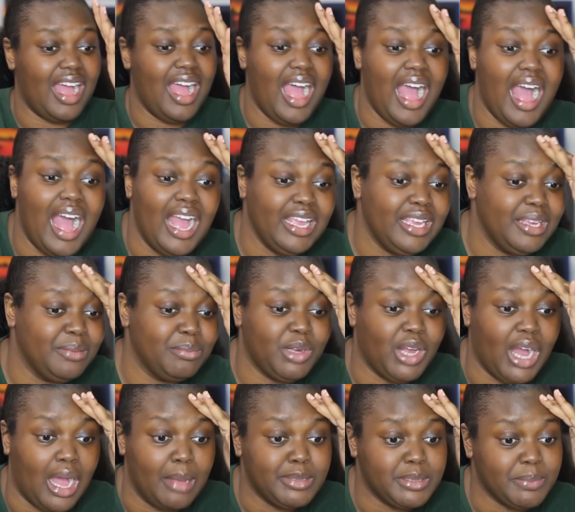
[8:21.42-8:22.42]
I am
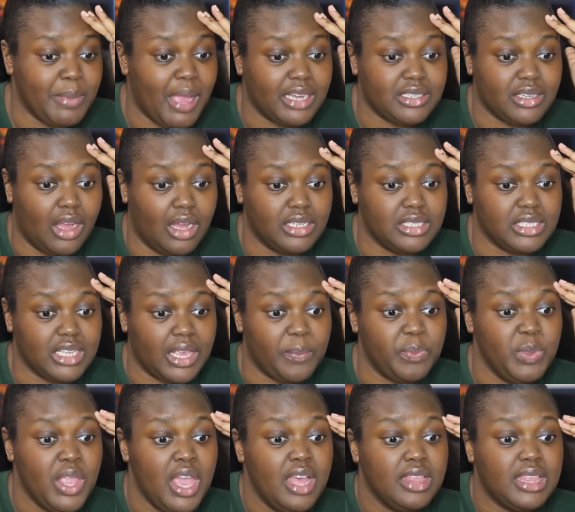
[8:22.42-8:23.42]
gobsmacked, honestly.
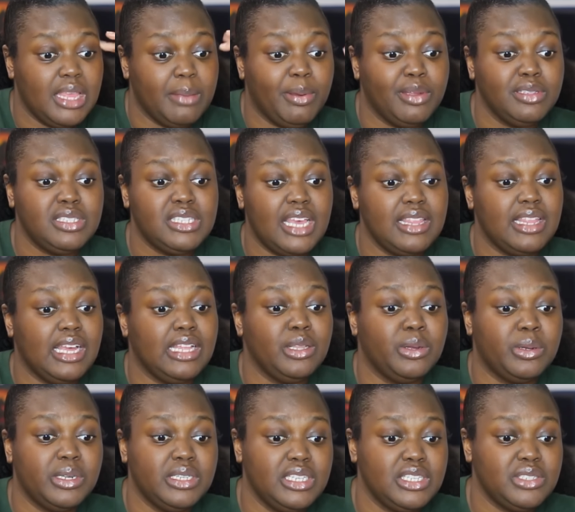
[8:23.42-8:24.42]
They both say that
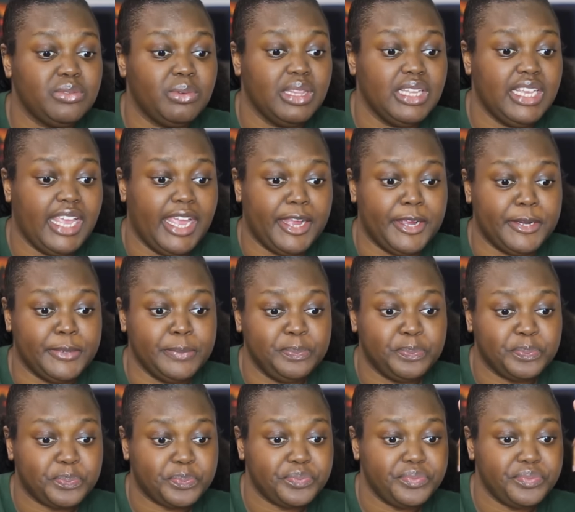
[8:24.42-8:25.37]
Lauren doesn't really care.